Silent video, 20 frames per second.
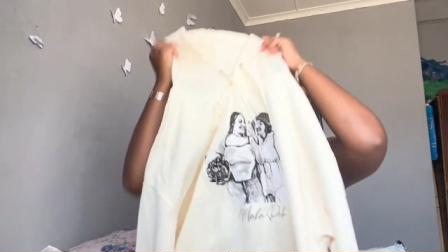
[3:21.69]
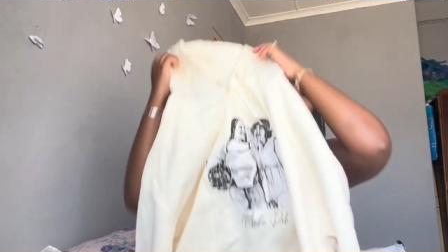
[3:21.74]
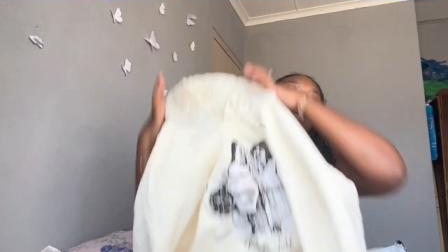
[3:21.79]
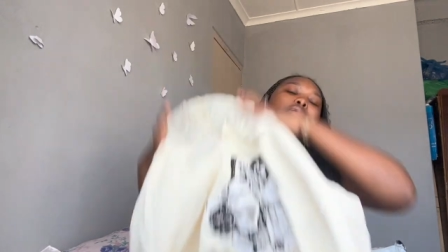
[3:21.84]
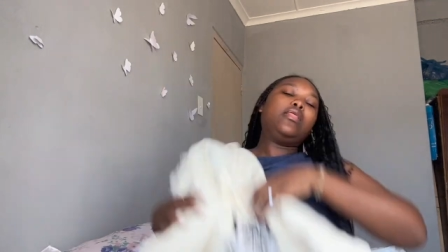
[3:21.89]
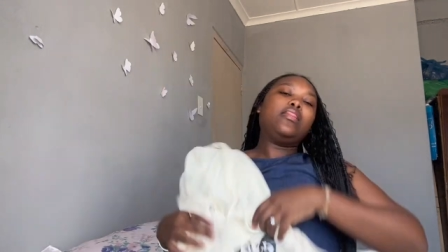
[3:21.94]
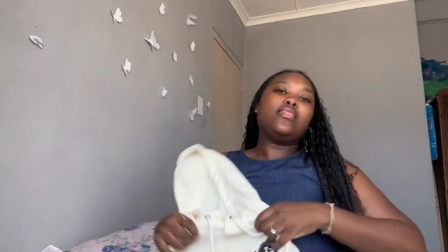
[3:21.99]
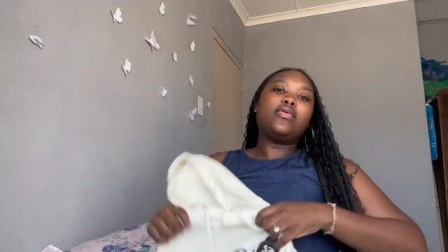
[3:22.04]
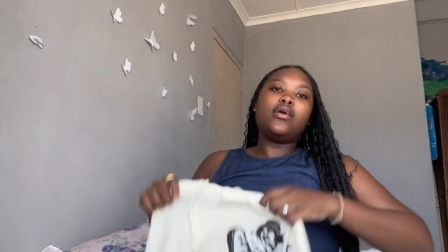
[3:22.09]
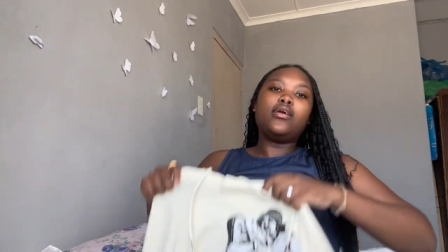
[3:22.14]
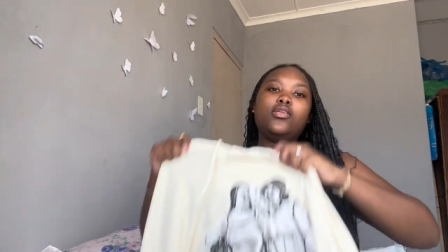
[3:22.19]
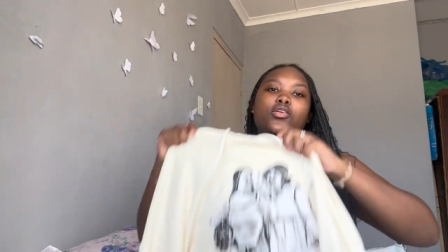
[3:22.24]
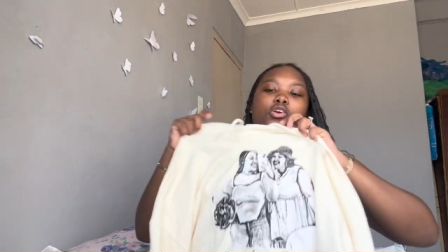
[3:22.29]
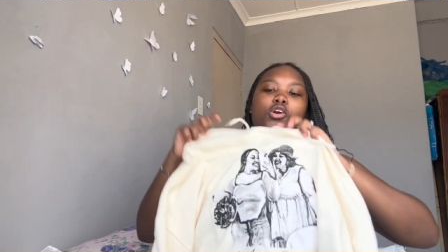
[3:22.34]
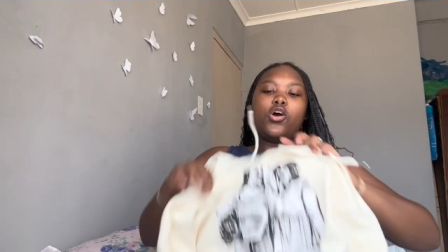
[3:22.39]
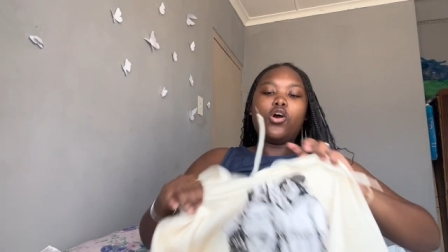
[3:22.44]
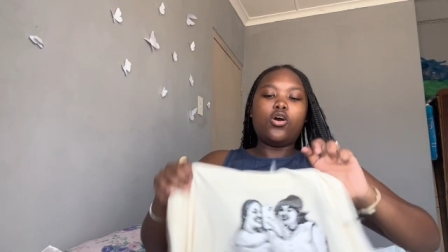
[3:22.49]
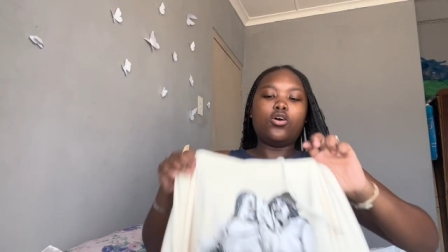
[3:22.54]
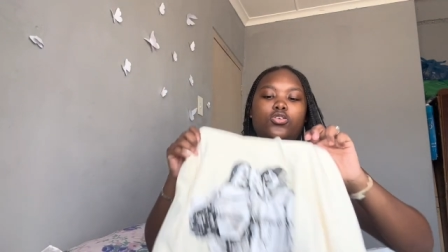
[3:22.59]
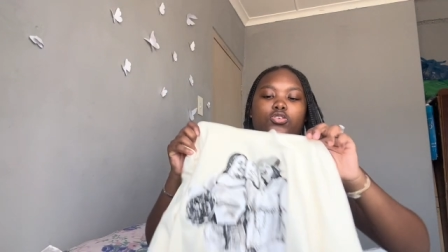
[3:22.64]
and then
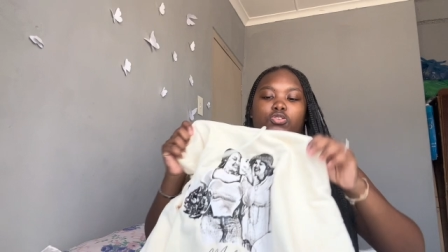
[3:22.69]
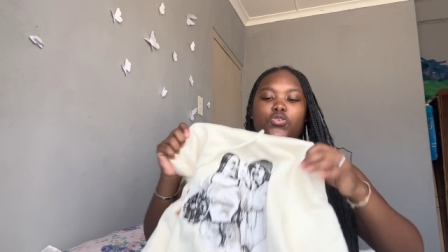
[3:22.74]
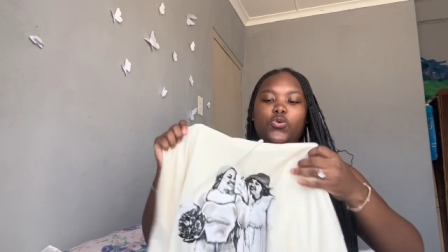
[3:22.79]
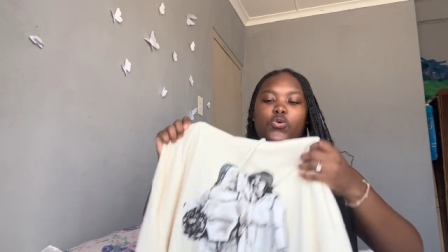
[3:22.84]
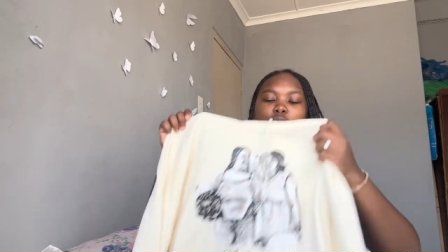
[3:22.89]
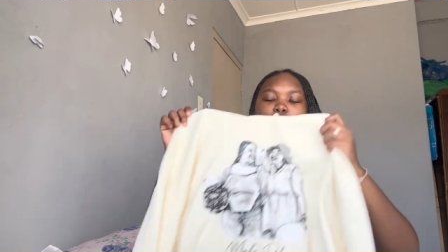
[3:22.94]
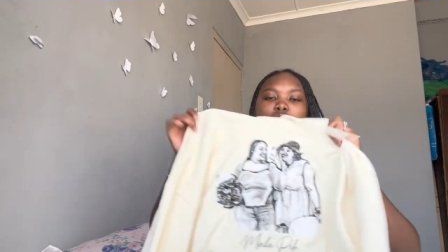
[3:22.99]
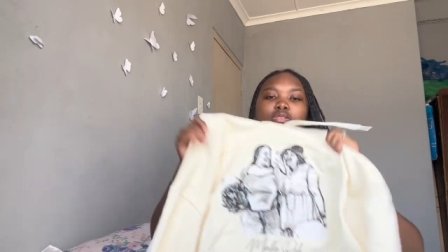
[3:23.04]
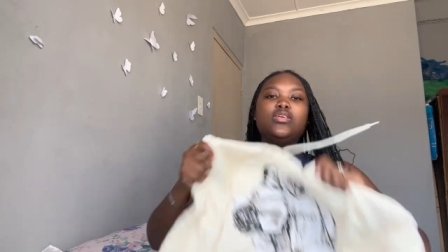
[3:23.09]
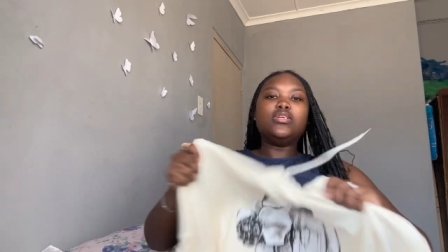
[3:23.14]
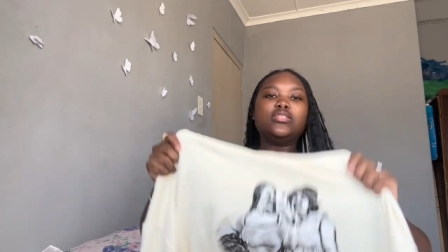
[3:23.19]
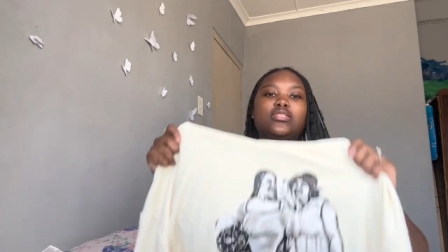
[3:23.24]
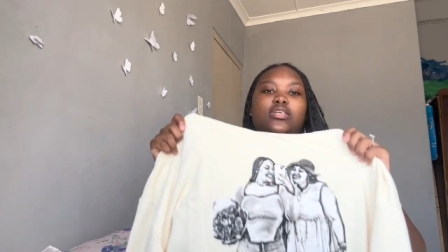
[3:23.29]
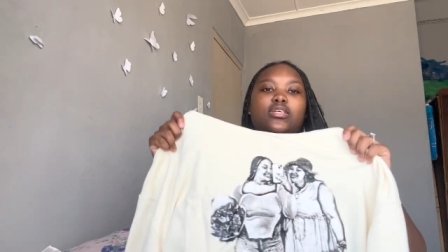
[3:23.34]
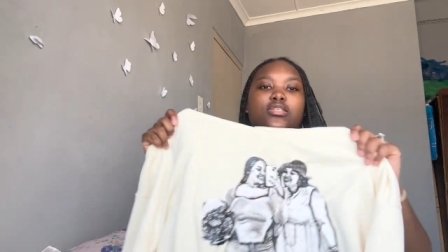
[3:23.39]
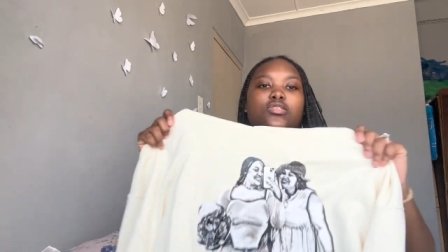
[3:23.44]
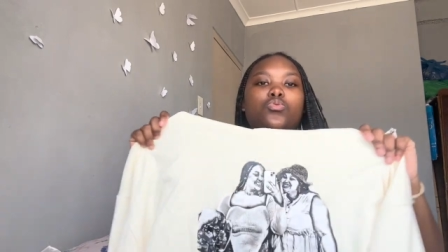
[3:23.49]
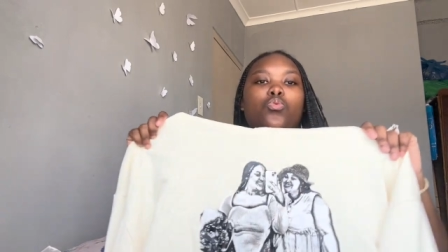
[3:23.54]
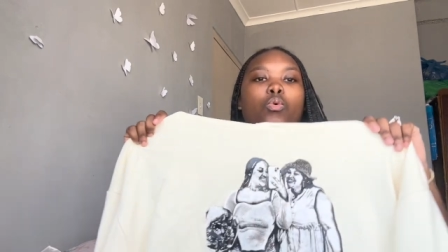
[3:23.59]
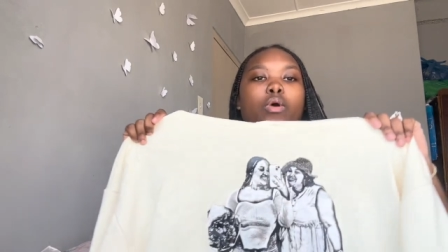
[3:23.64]
yeah so this
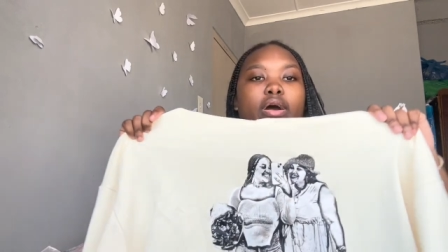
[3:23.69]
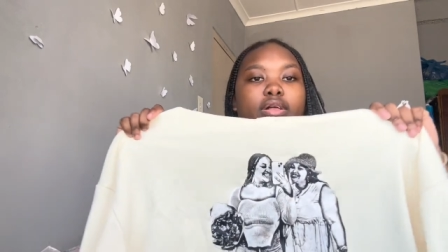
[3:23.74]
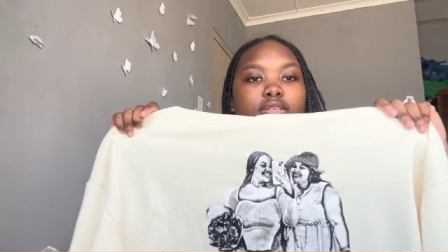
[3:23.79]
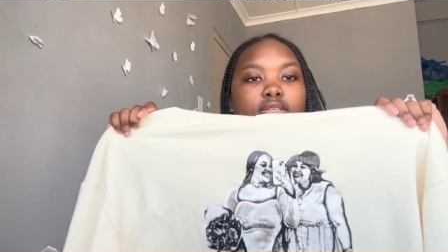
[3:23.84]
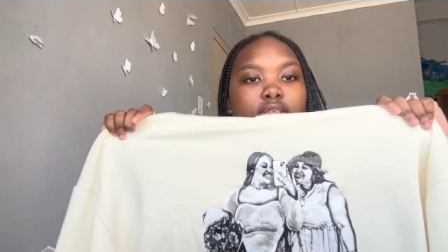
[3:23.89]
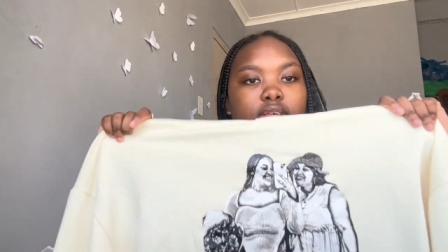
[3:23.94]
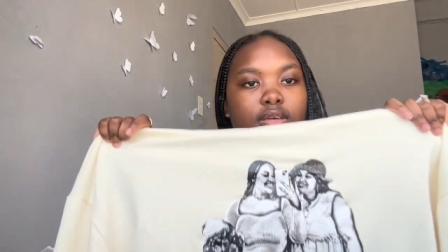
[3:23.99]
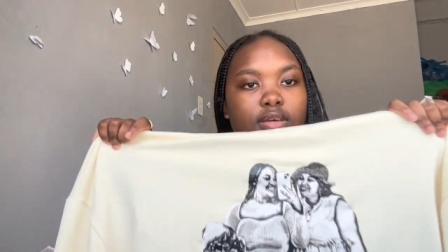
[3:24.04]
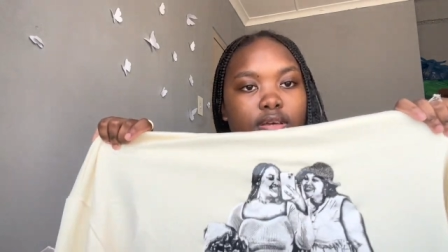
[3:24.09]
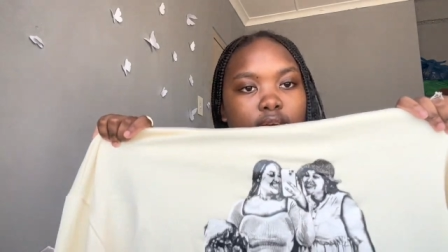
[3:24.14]
is what